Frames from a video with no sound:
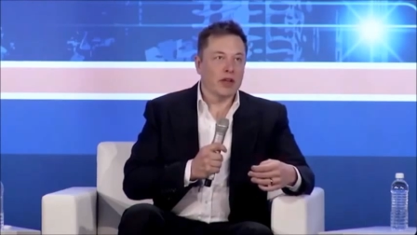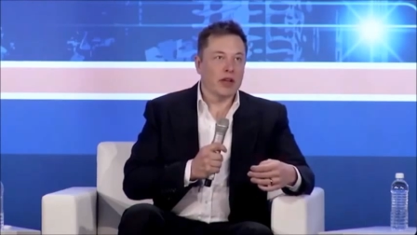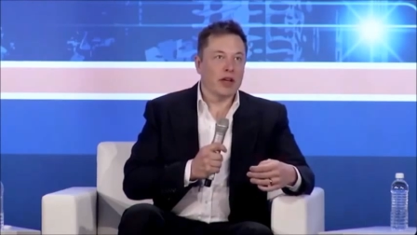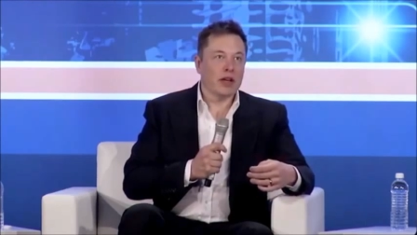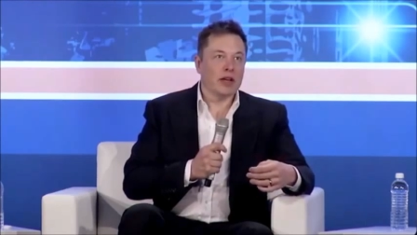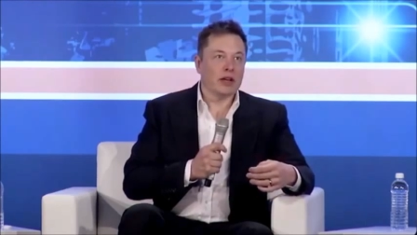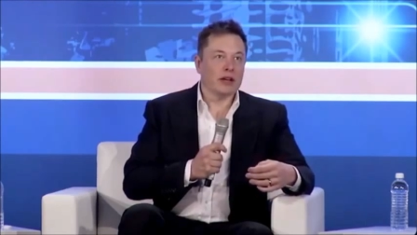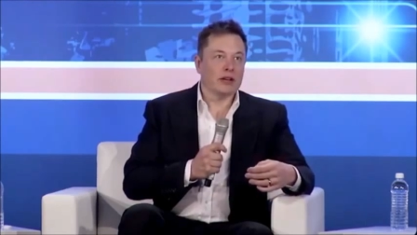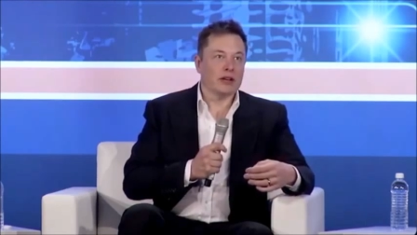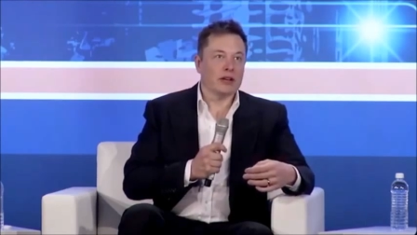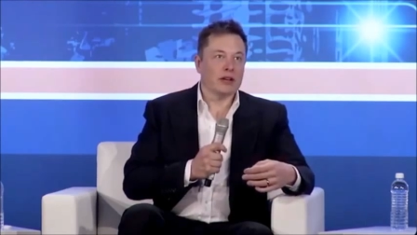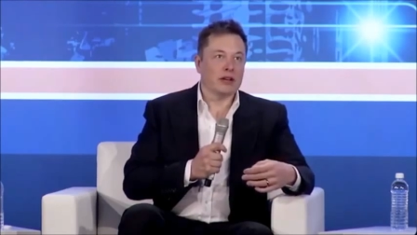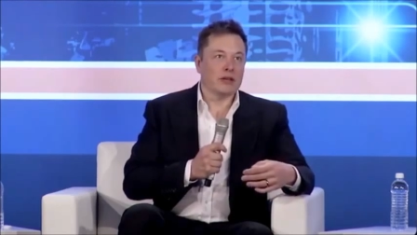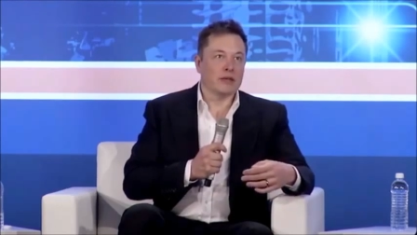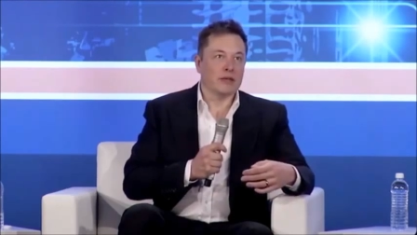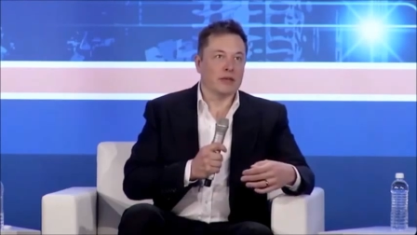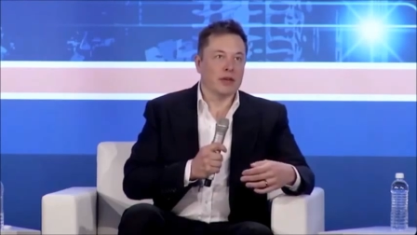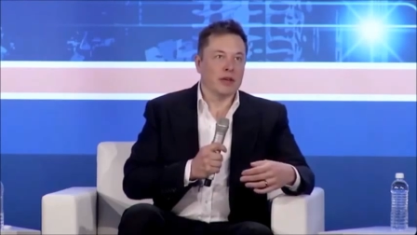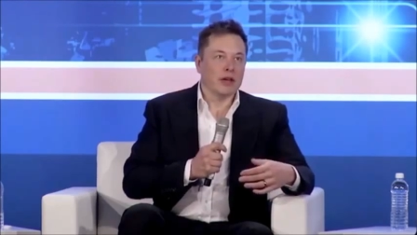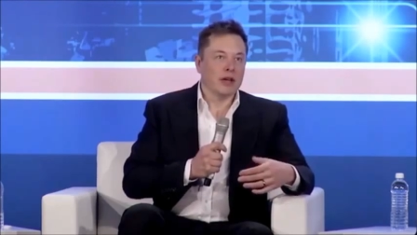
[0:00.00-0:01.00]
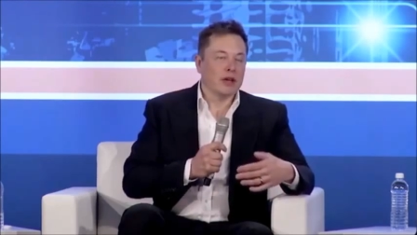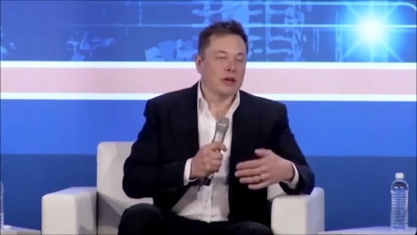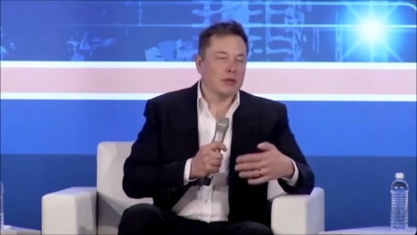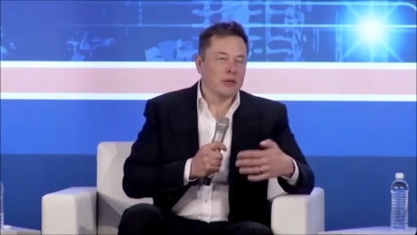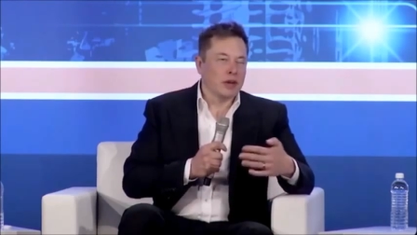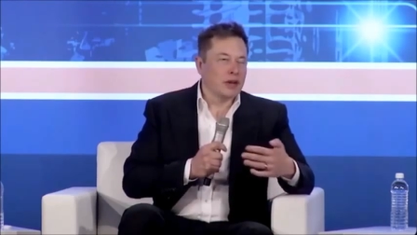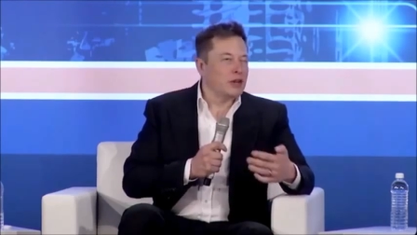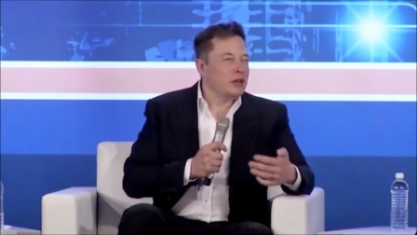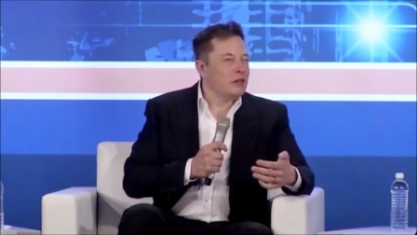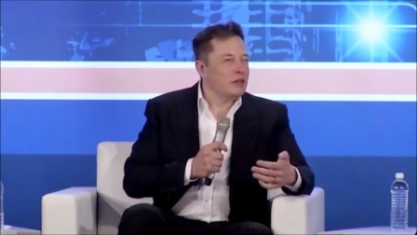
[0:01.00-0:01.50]
and, um,
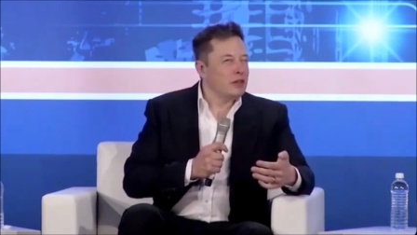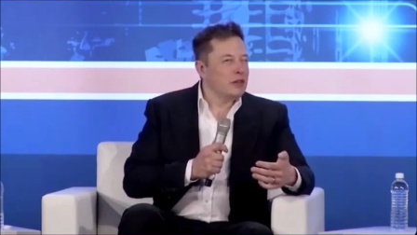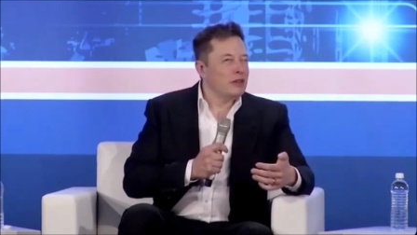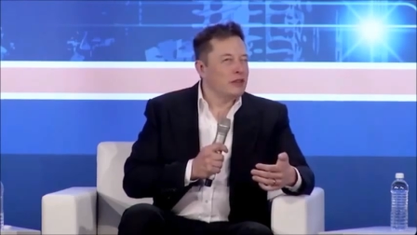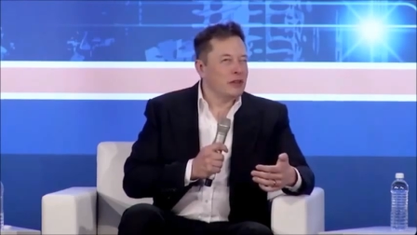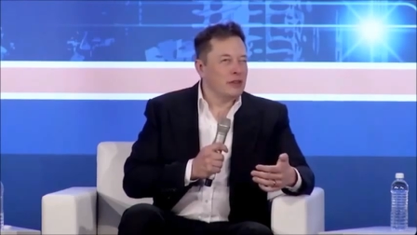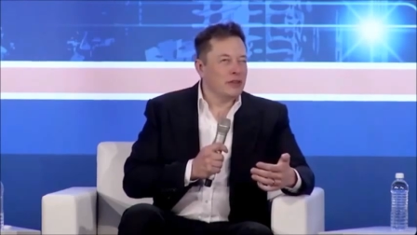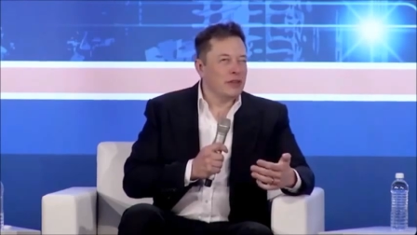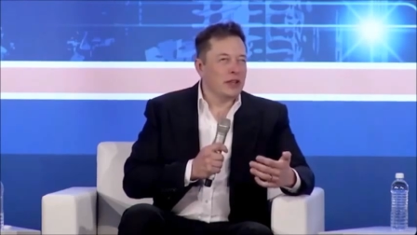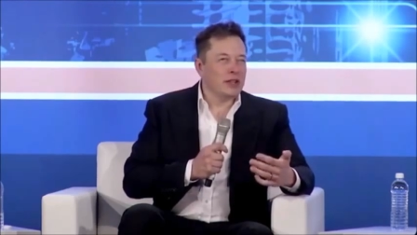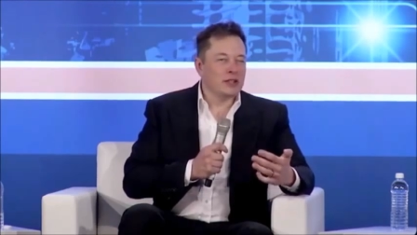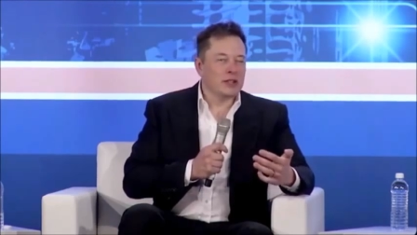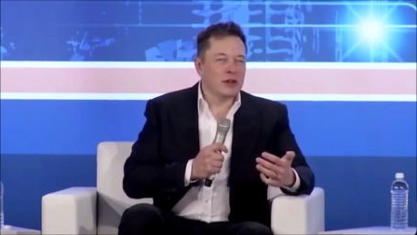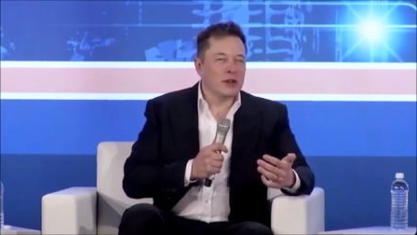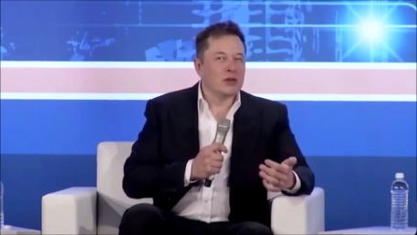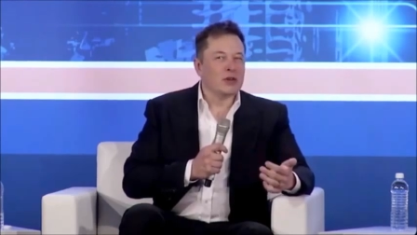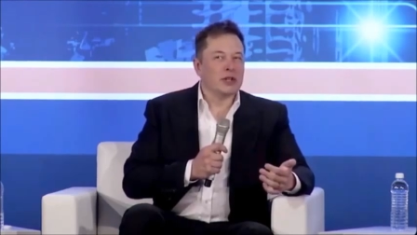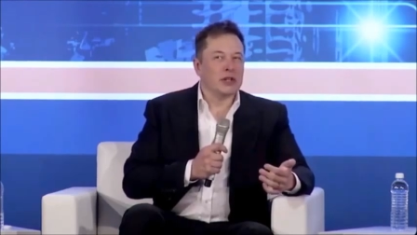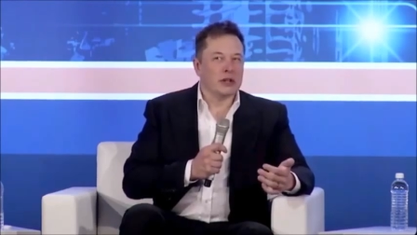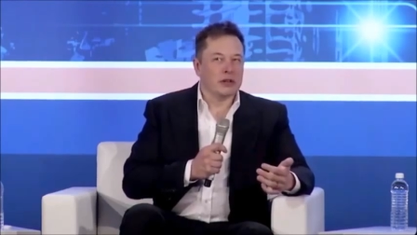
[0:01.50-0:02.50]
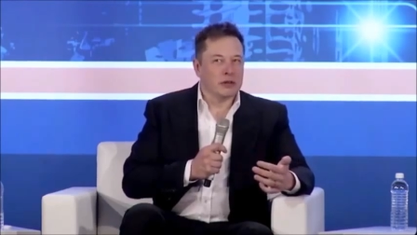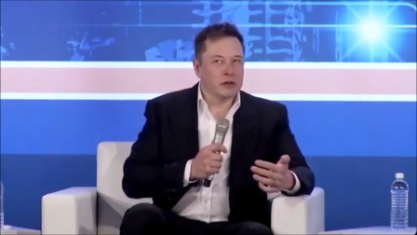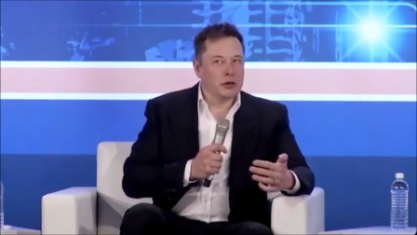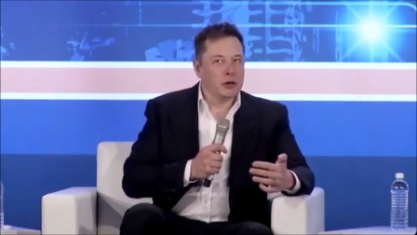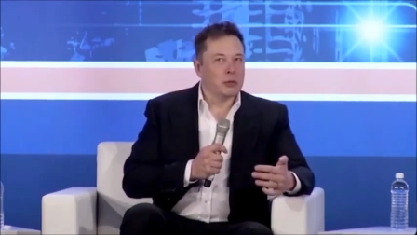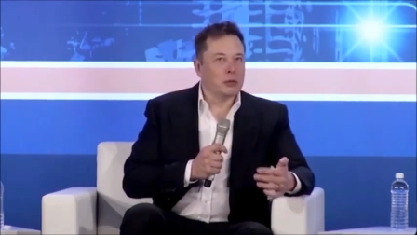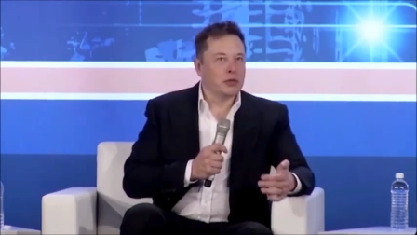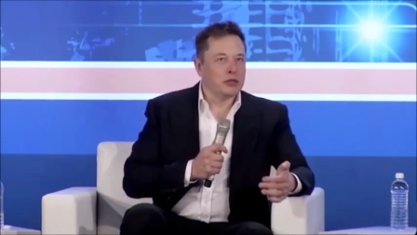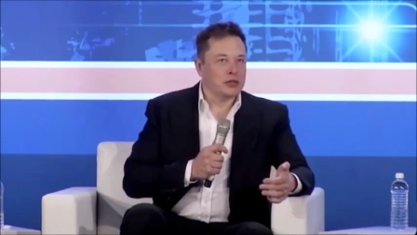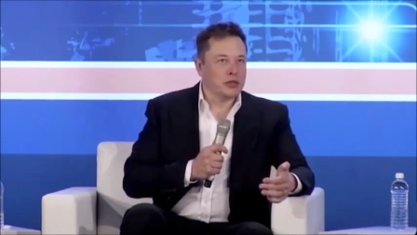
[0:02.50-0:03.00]
but even if that's only a
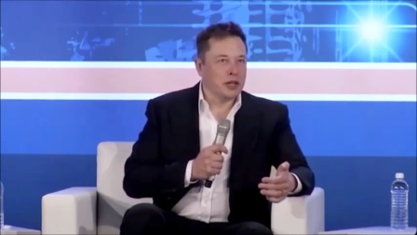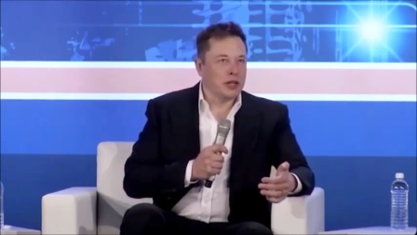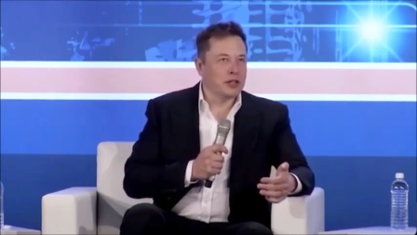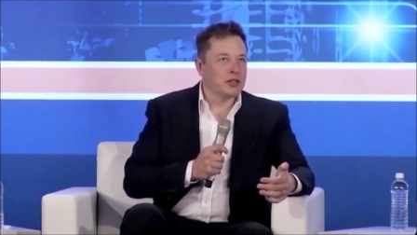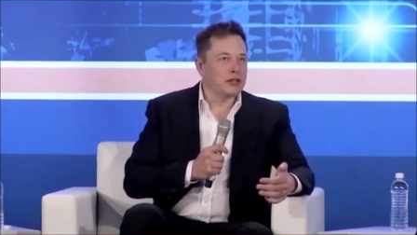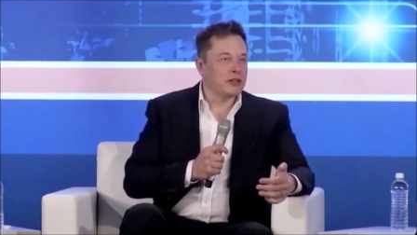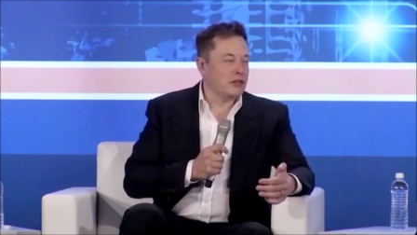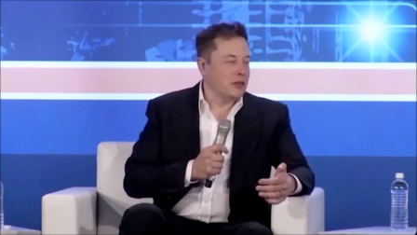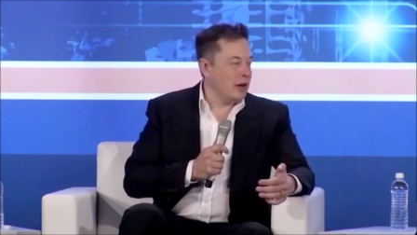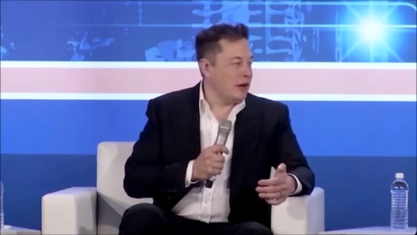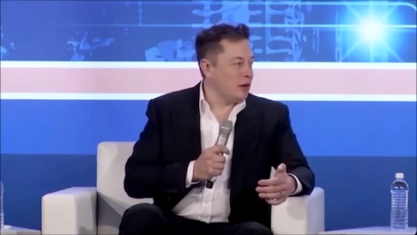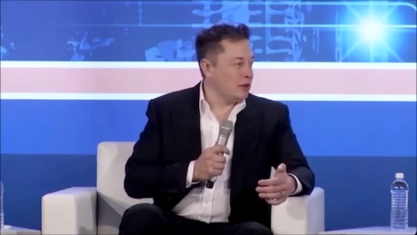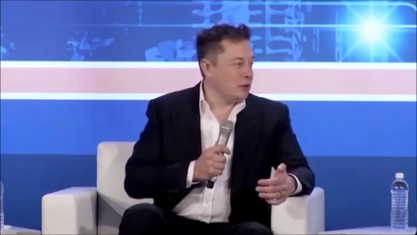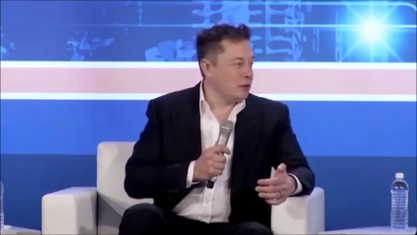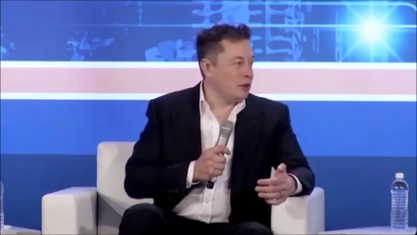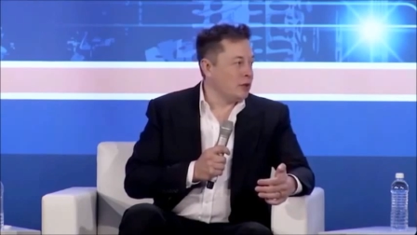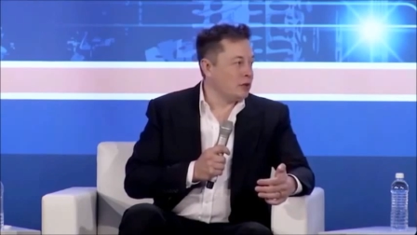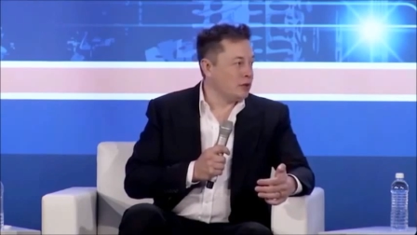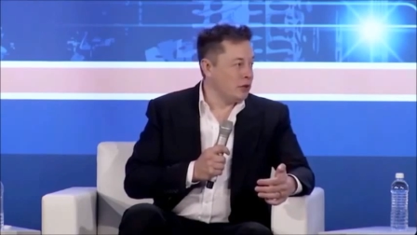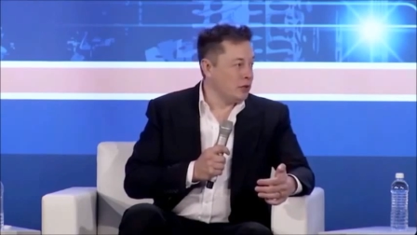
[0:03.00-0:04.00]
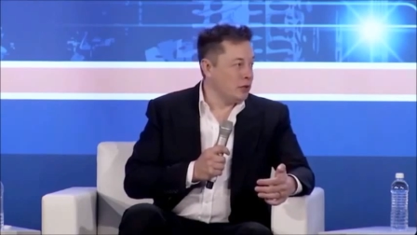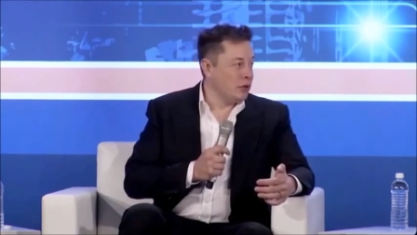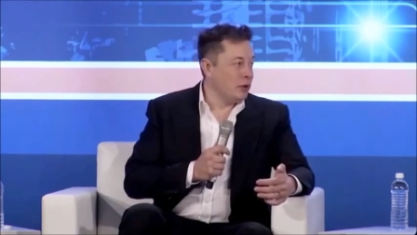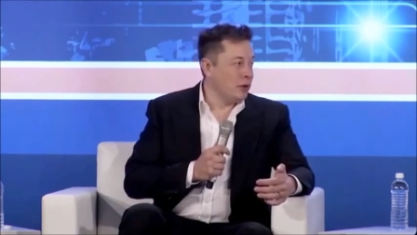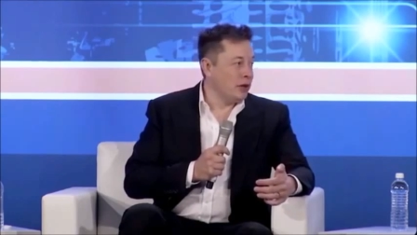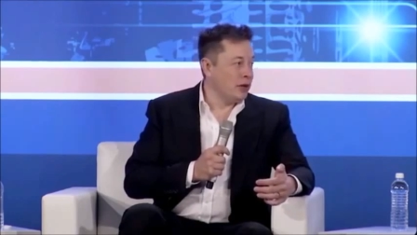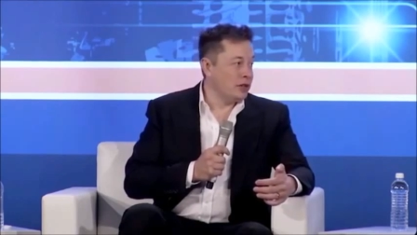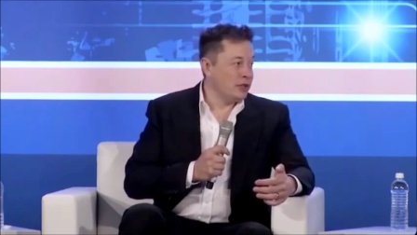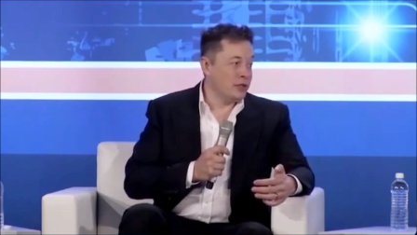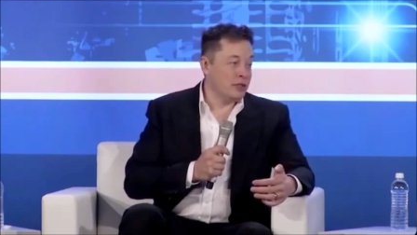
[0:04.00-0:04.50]
few percent of households in
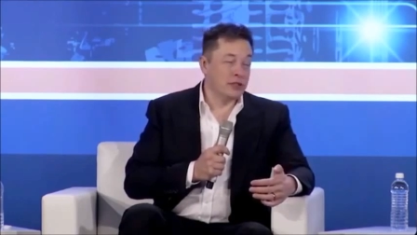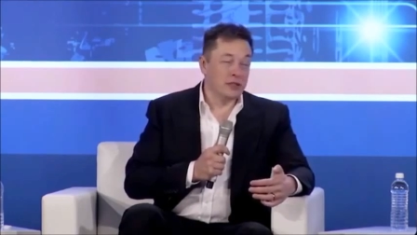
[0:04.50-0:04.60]
the US,